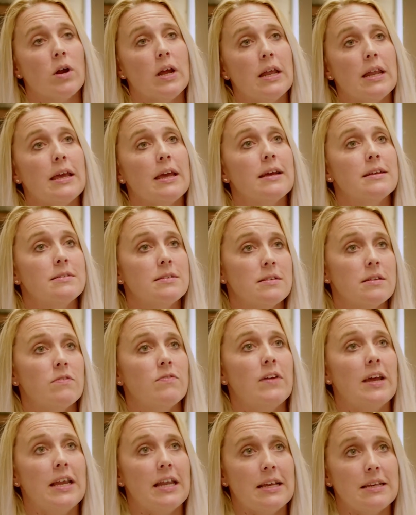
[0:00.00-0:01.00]
or getting into the
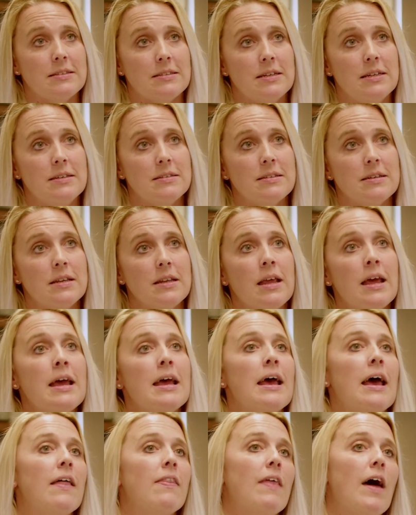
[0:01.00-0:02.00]
feeding season,
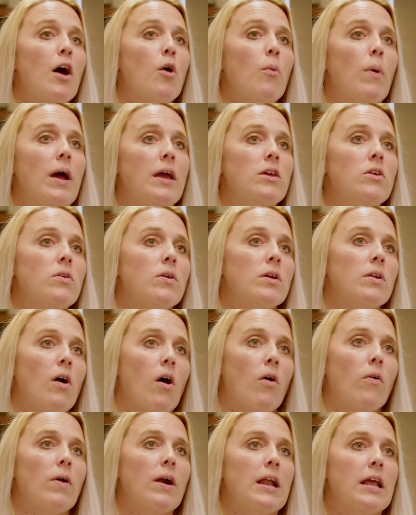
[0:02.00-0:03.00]
and that way you can
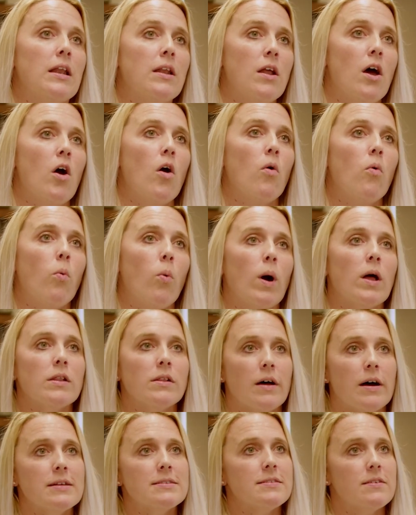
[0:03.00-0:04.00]
already know what
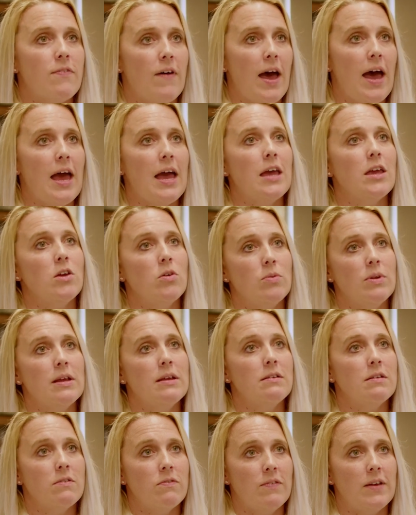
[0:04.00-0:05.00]
lots of hay you
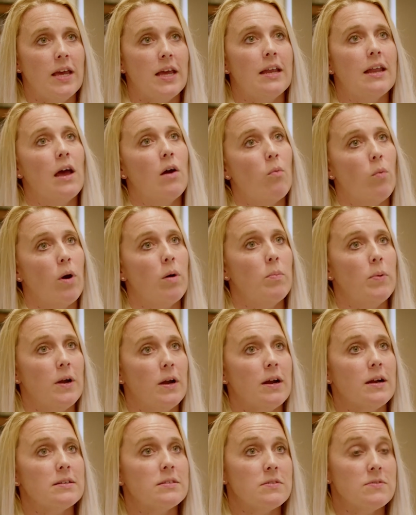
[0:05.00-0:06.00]
need to feed at what
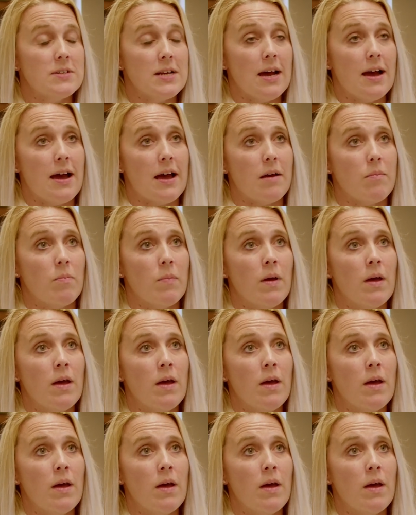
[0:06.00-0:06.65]
periods of time.